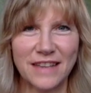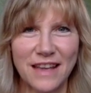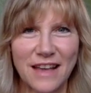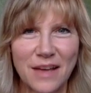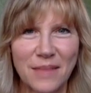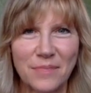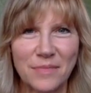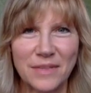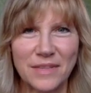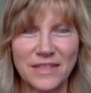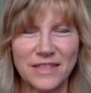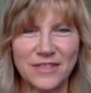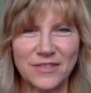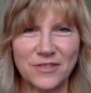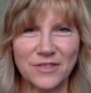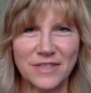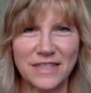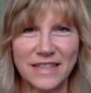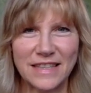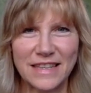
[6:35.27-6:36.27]
up and
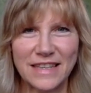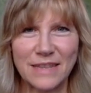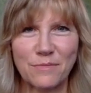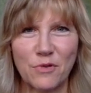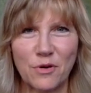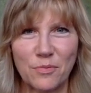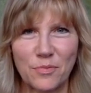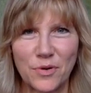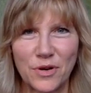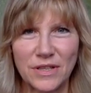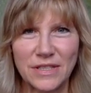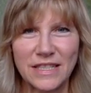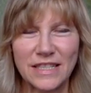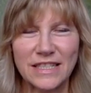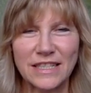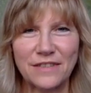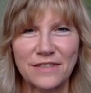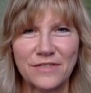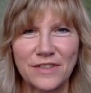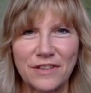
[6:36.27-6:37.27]
start to think more
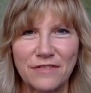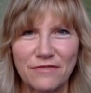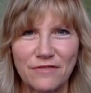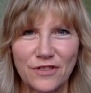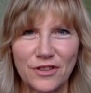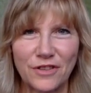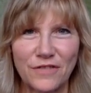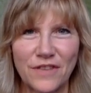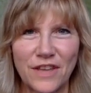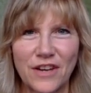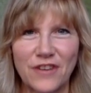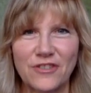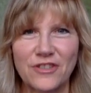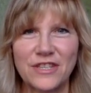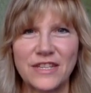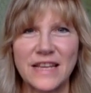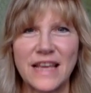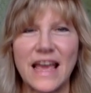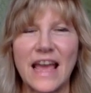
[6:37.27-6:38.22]
positively, full of energy,